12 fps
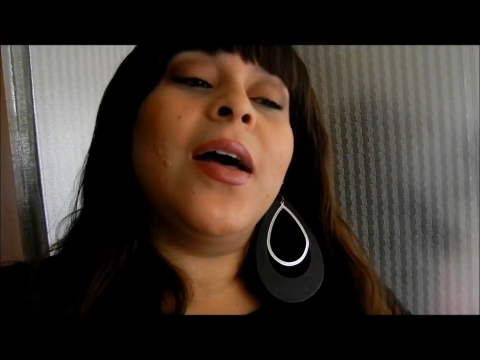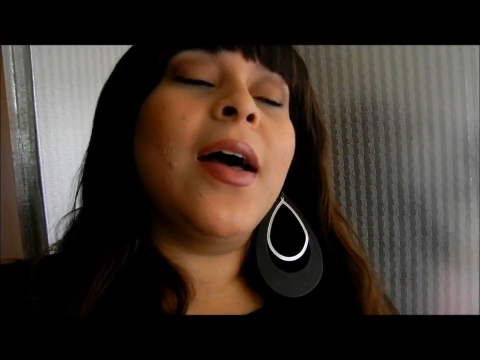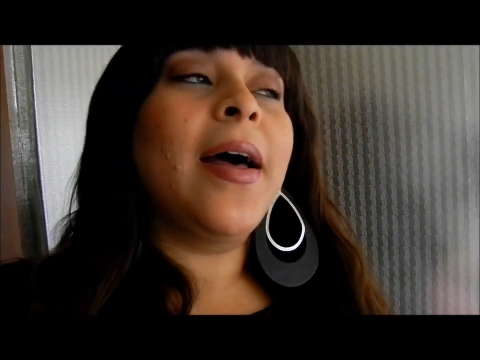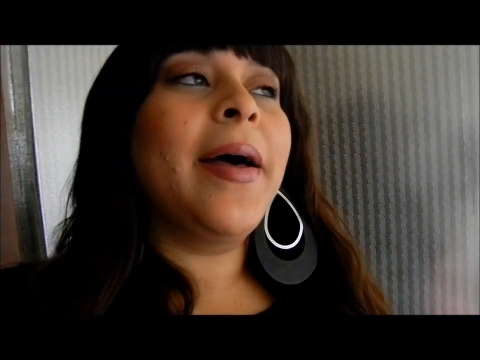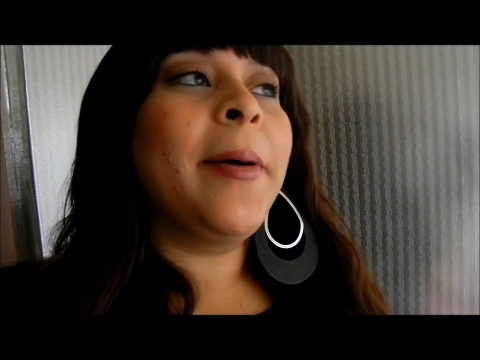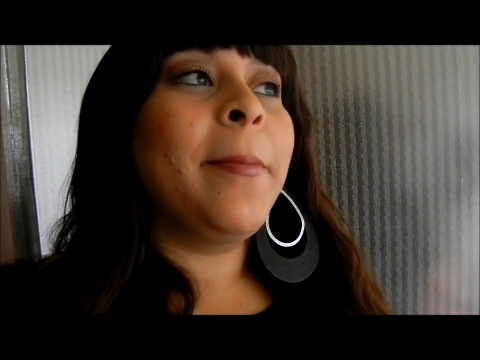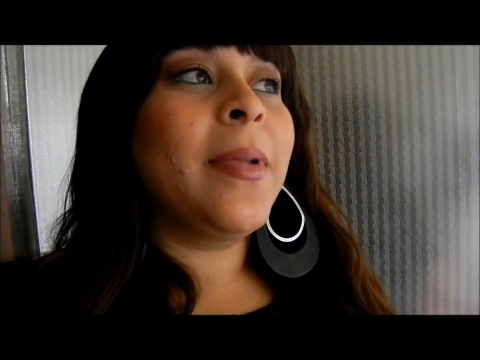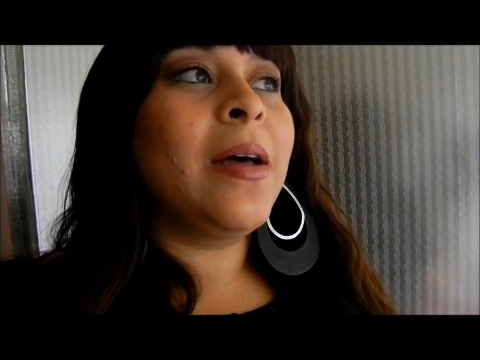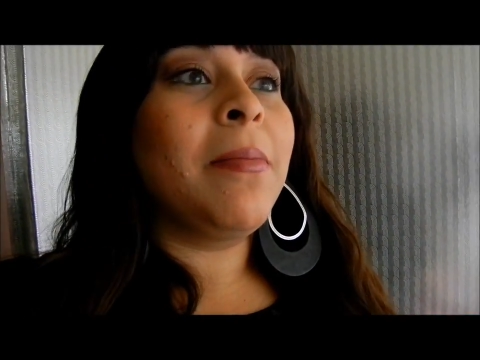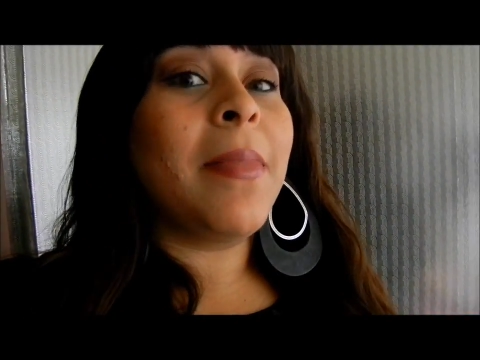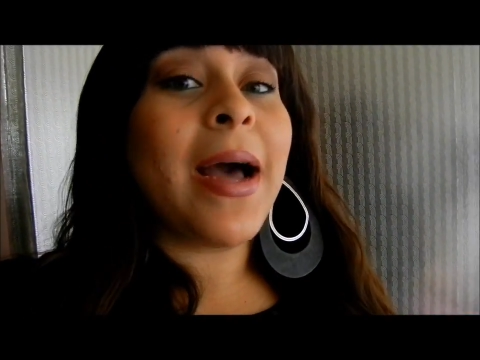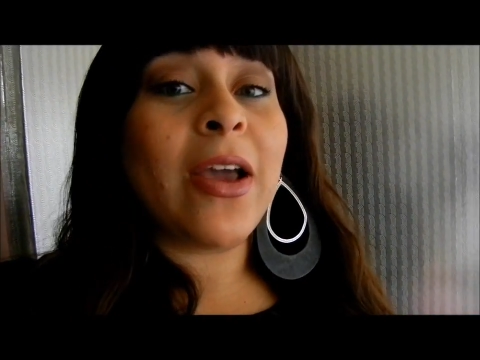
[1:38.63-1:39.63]
Um,
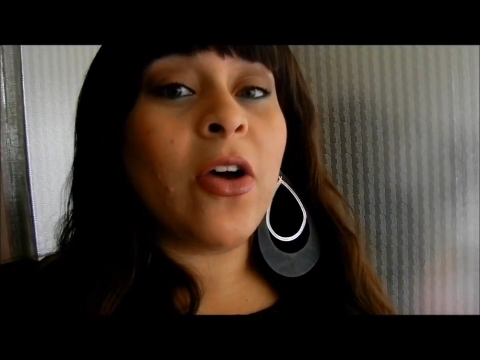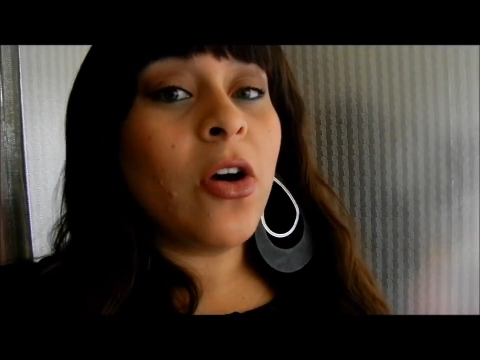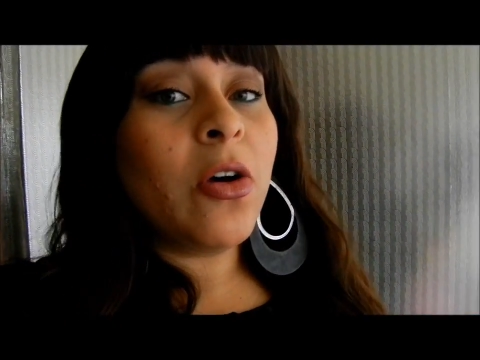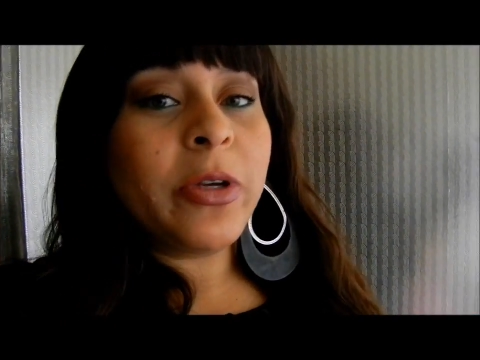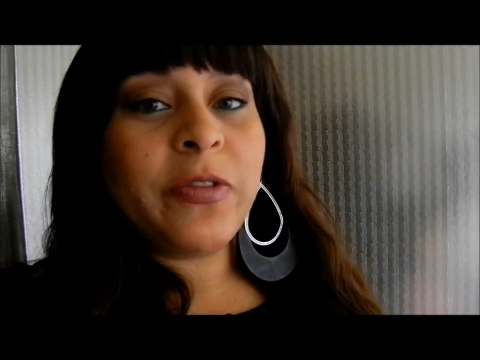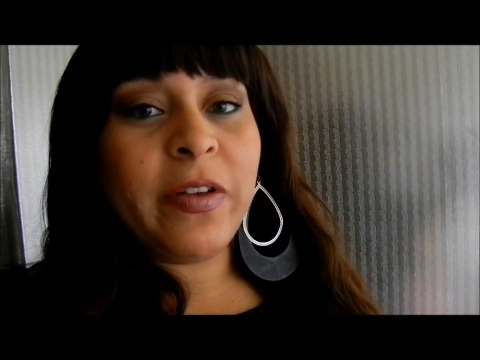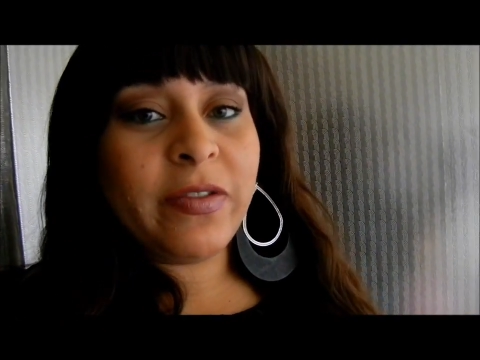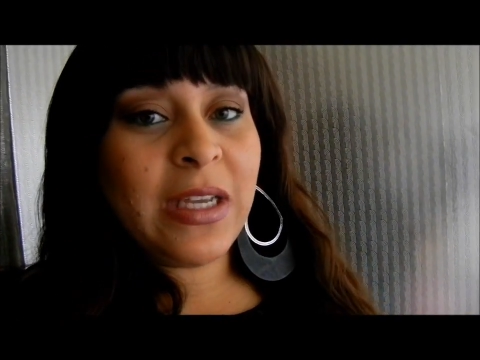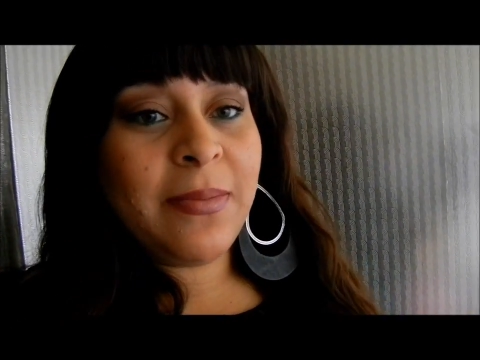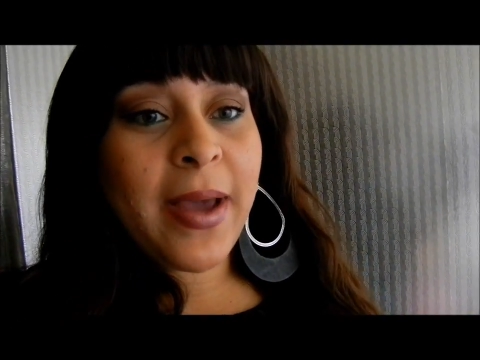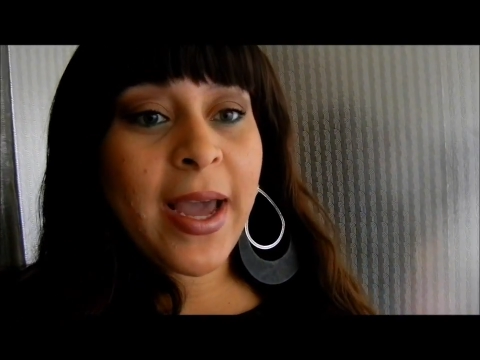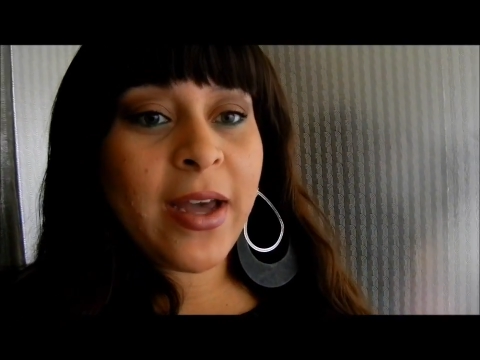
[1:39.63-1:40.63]
my goal was
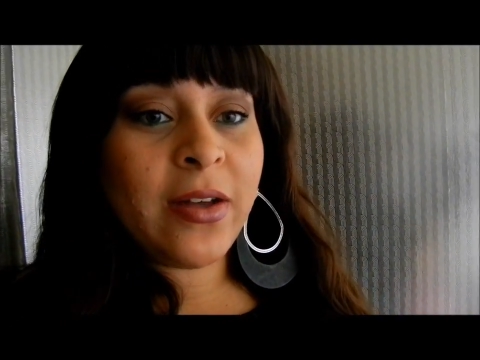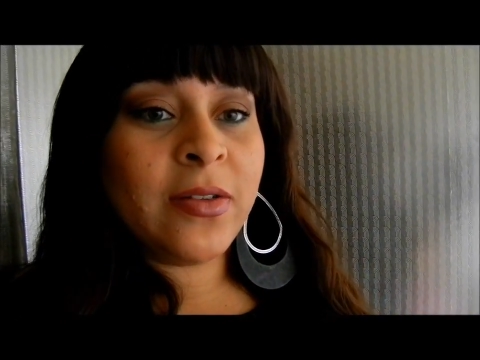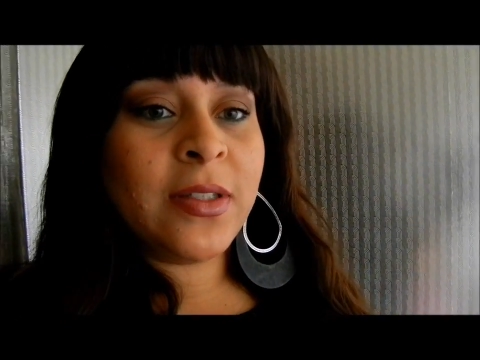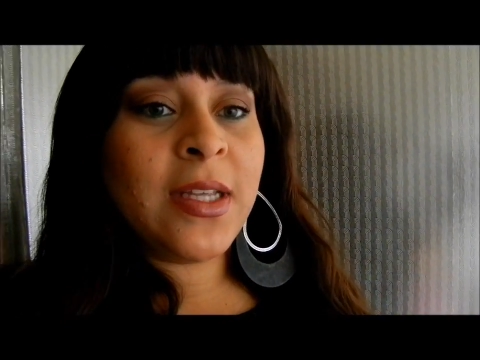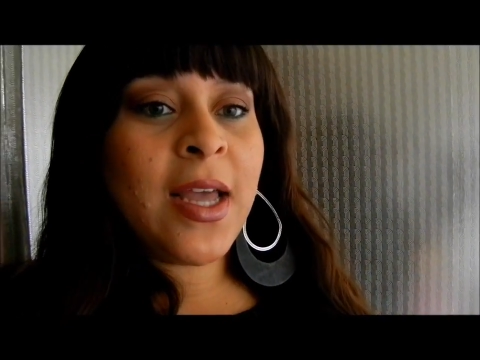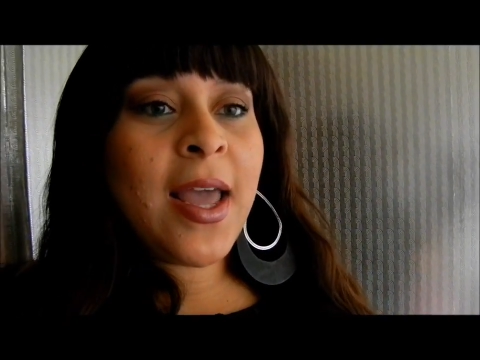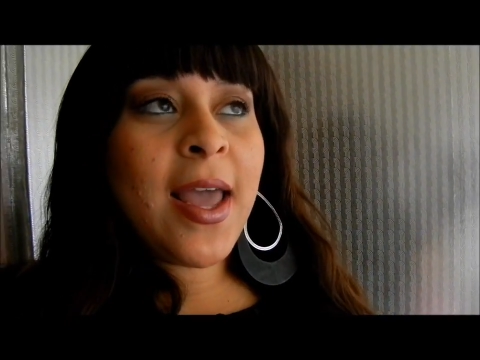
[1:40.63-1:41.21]
fifteen pounds,